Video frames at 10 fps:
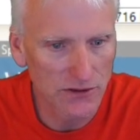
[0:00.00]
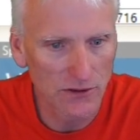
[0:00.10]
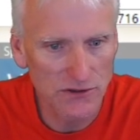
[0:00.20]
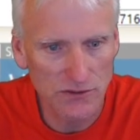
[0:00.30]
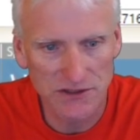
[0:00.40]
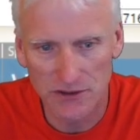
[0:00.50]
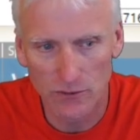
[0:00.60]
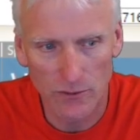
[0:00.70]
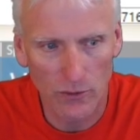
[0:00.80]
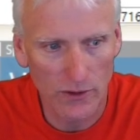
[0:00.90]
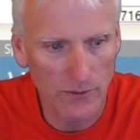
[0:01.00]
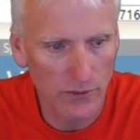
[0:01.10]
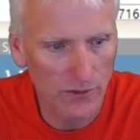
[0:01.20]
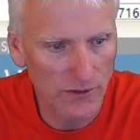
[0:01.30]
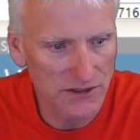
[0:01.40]
So it's still reporting
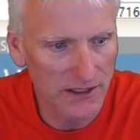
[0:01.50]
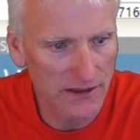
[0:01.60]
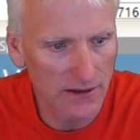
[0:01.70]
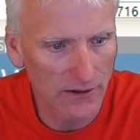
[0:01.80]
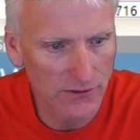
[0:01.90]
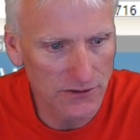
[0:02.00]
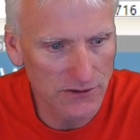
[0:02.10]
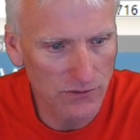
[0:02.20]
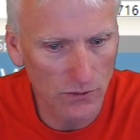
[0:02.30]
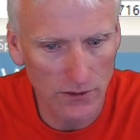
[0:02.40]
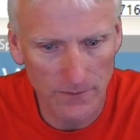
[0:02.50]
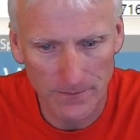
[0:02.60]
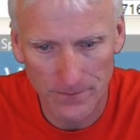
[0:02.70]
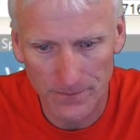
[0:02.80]
pretty much like the others were.